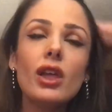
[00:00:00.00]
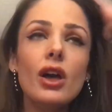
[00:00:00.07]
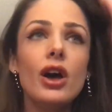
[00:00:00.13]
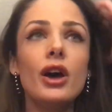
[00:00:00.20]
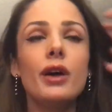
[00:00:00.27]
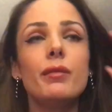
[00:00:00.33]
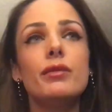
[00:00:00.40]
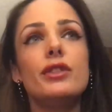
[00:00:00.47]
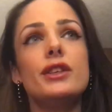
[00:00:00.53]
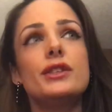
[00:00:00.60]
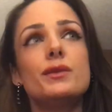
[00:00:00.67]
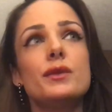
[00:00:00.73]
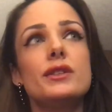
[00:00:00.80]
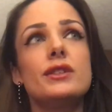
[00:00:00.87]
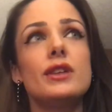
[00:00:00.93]
Um,
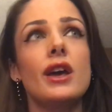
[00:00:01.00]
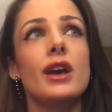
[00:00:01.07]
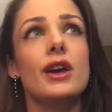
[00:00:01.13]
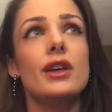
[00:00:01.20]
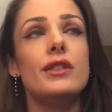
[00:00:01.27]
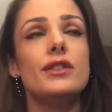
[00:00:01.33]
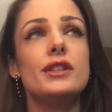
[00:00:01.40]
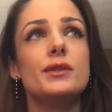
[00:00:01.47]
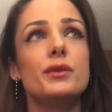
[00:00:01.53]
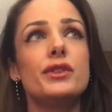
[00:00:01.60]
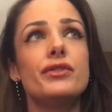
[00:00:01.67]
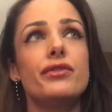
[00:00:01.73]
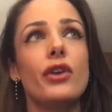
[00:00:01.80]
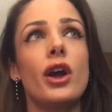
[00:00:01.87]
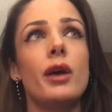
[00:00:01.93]
this was uh, this
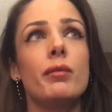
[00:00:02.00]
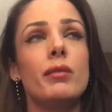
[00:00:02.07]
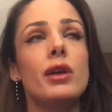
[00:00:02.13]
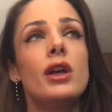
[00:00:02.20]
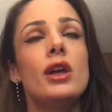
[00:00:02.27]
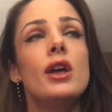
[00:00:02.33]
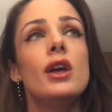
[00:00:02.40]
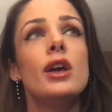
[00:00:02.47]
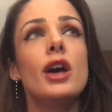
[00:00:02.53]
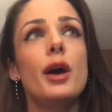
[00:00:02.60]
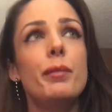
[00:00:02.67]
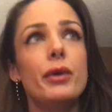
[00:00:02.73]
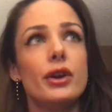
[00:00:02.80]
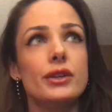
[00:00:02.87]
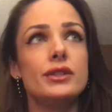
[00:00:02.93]
was from a
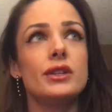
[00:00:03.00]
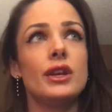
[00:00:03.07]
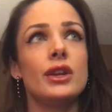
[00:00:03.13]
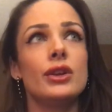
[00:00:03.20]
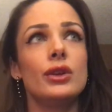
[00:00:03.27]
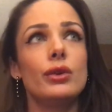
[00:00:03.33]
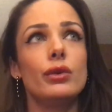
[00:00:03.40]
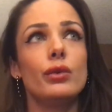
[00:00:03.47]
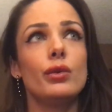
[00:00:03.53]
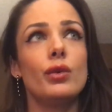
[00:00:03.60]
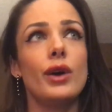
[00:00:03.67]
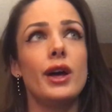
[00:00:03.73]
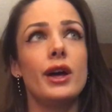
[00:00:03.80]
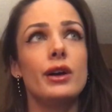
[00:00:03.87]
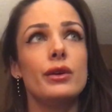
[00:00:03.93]
person who
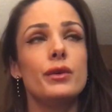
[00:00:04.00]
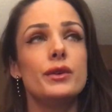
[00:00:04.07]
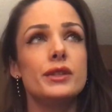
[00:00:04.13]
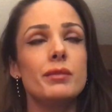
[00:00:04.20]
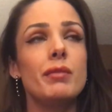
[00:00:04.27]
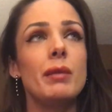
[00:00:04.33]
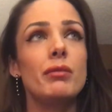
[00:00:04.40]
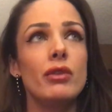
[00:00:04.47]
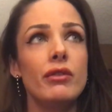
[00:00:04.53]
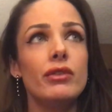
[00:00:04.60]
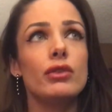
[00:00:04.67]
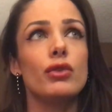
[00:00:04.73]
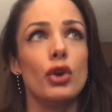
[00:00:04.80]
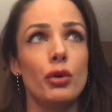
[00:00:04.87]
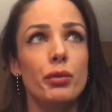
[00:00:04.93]
uh, who is a member of the
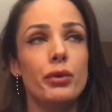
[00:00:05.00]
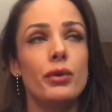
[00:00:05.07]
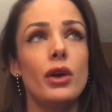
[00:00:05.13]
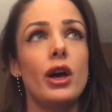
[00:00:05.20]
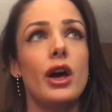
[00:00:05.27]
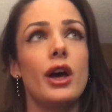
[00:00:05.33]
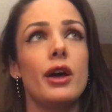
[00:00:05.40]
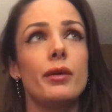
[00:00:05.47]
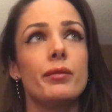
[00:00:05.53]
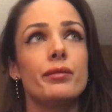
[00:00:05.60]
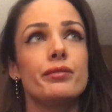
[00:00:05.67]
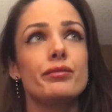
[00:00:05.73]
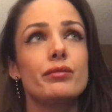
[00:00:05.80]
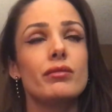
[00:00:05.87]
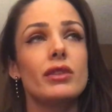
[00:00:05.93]
group.
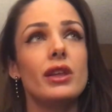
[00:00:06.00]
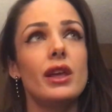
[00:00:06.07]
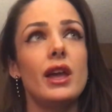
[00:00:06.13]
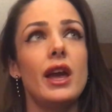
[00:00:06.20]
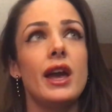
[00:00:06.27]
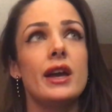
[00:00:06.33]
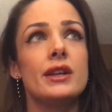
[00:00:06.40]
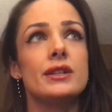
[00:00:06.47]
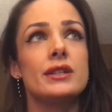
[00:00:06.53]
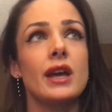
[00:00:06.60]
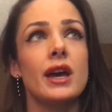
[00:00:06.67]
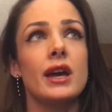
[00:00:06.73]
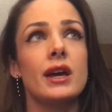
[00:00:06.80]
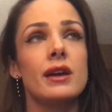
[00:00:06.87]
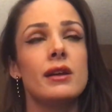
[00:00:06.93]
Um, and
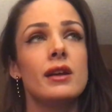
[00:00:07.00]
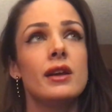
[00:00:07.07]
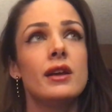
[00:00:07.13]
uh,